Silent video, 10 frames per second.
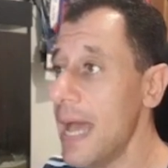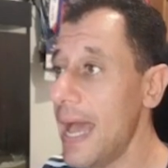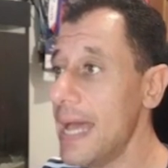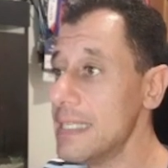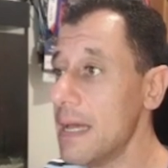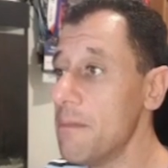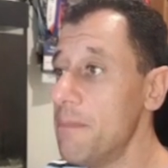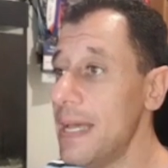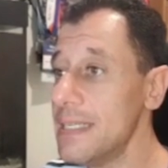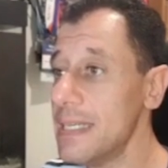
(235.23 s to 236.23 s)
And
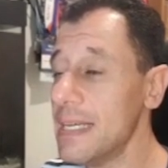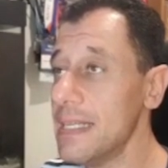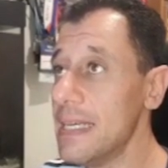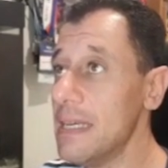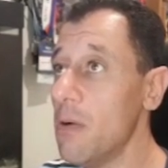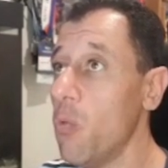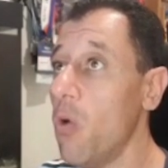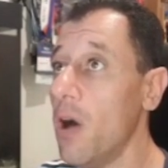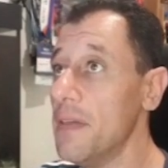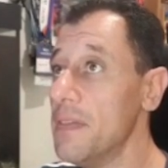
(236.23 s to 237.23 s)
basically
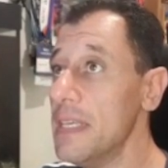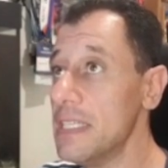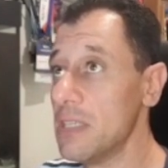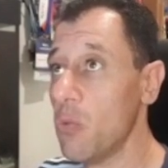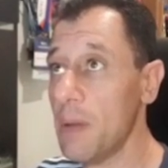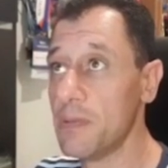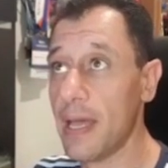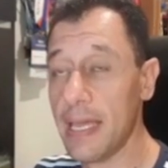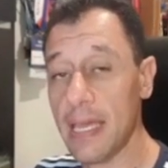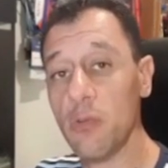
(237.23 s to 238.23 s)
what this
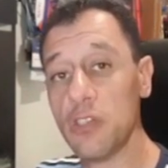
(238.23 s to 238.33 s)
website here,